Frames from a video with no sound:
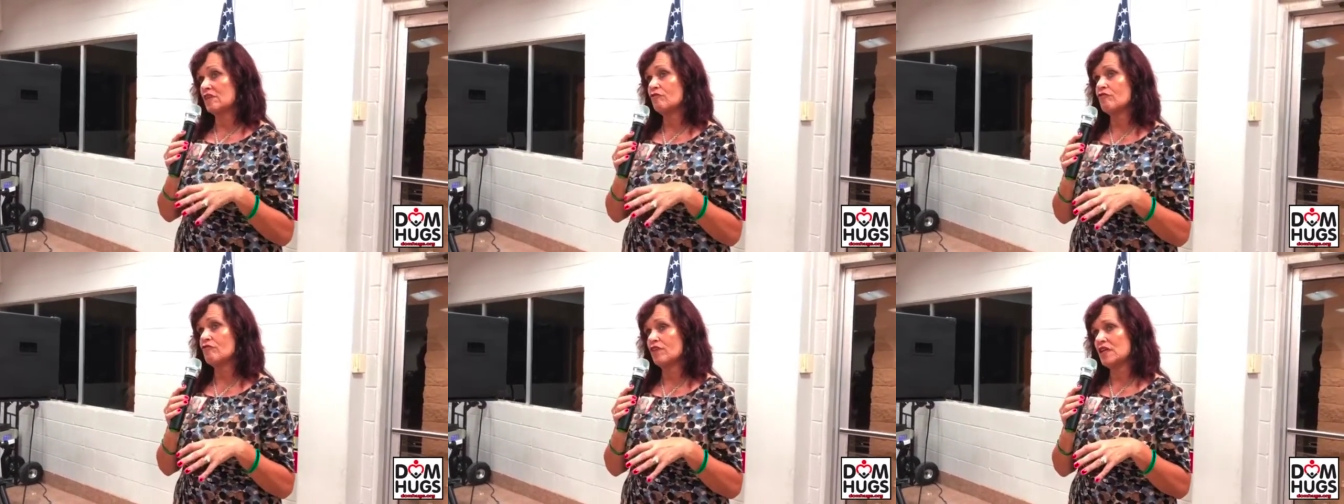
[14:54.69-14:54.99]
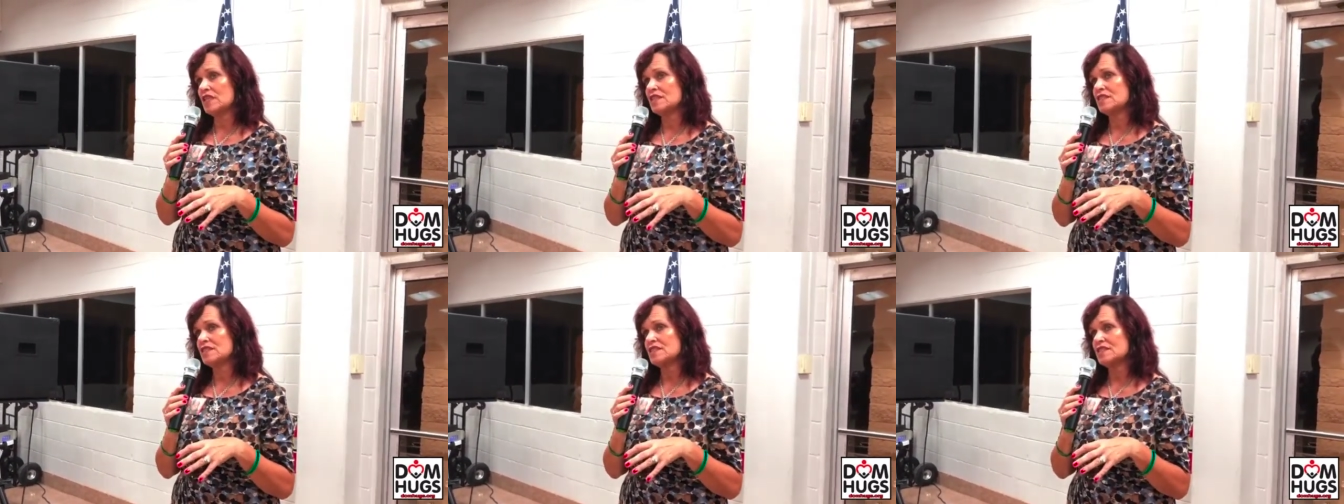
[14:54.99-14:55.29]

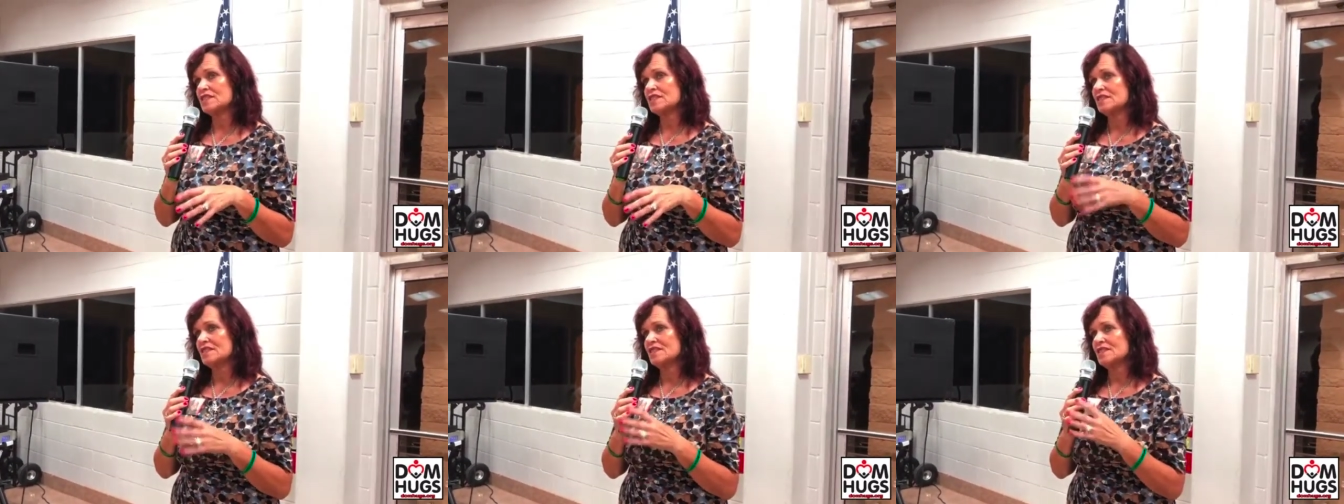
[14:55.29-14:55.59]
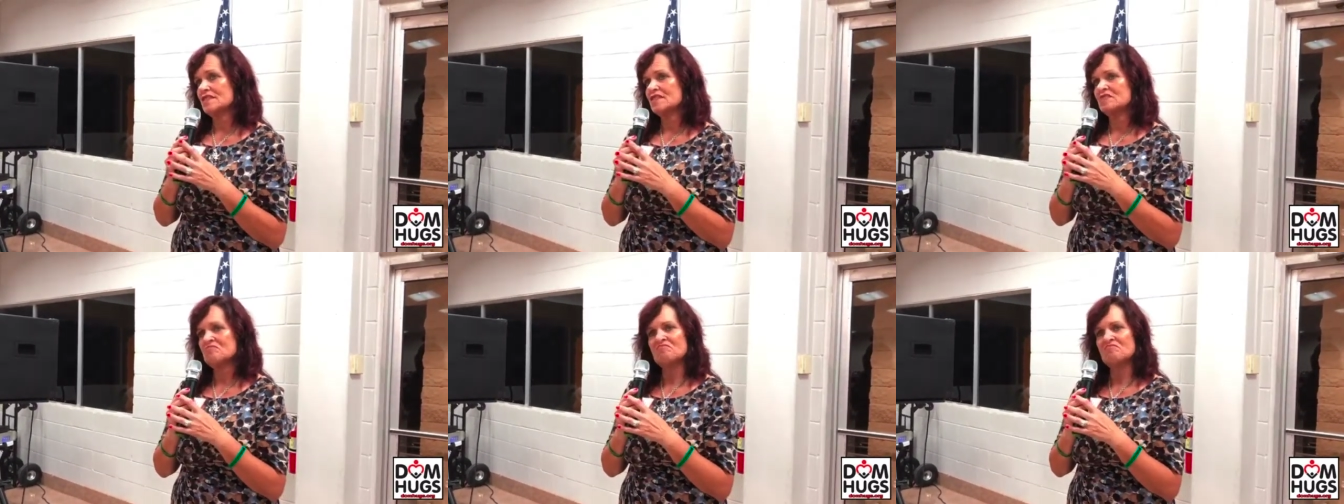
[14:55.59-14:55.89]
difference,
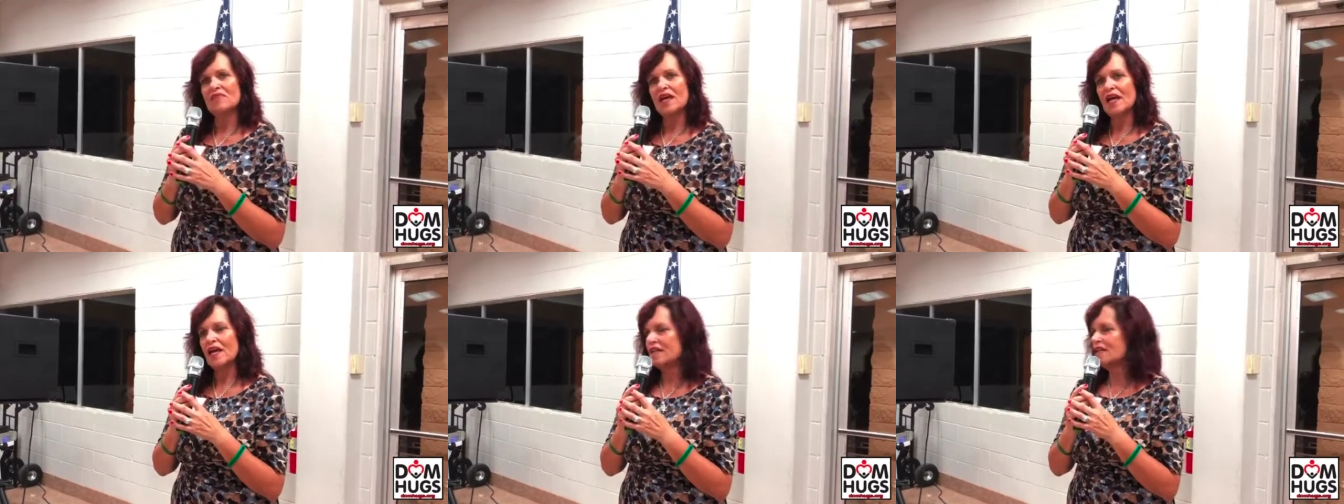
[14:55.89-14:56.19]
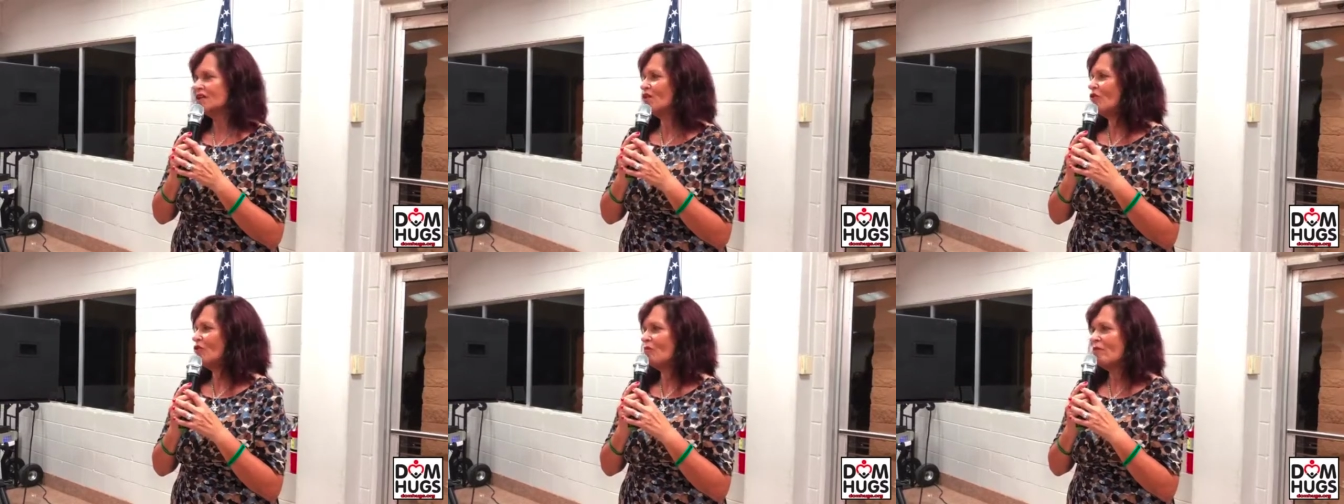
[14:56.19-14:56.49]

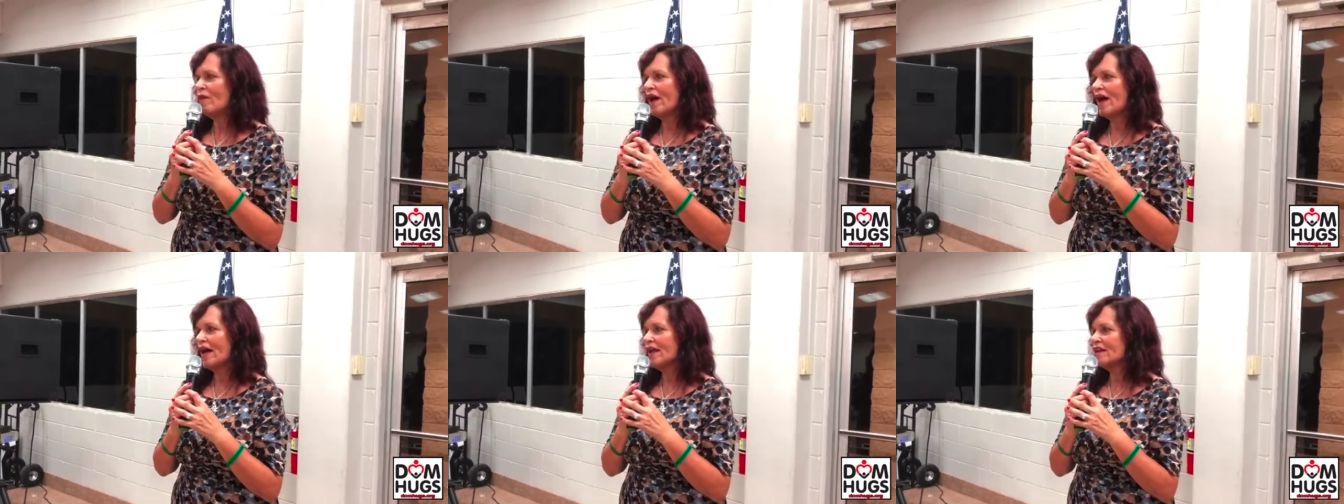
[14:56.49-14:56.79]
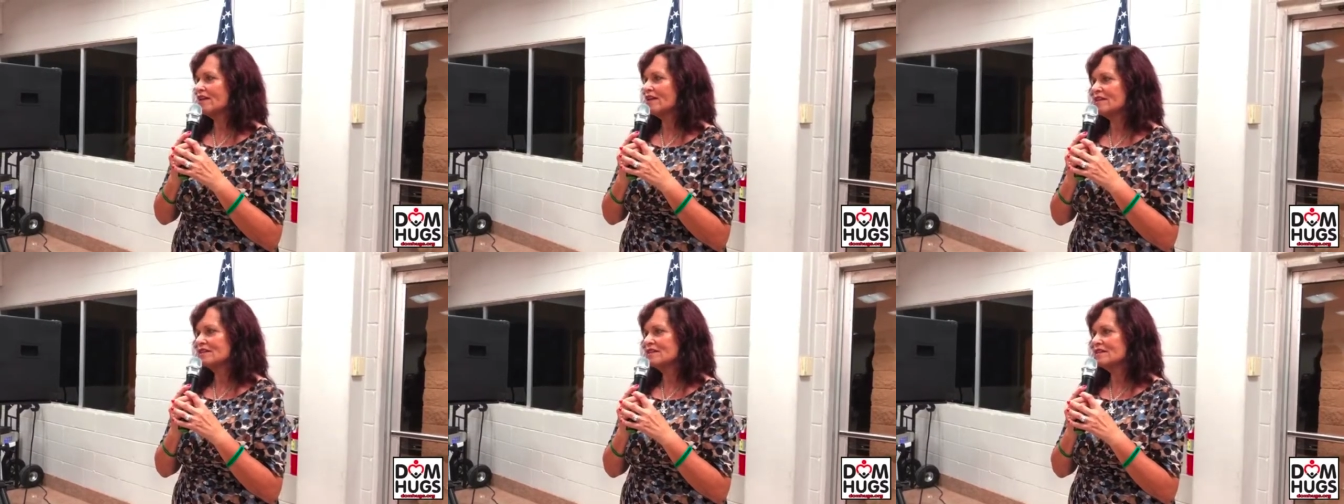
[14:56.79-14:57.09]
it don't
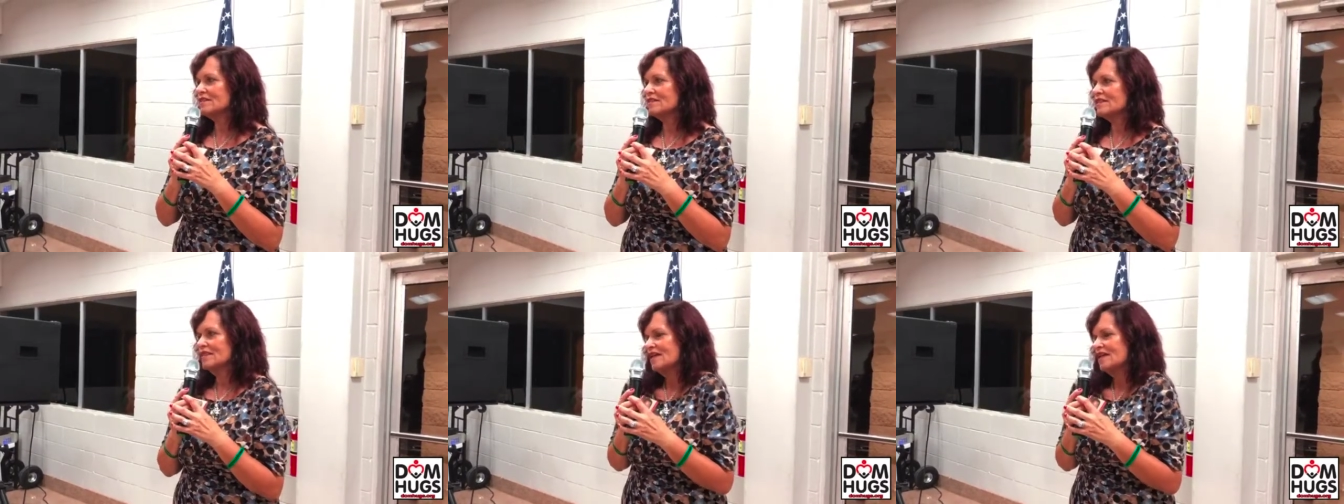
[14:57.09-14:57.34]
matter.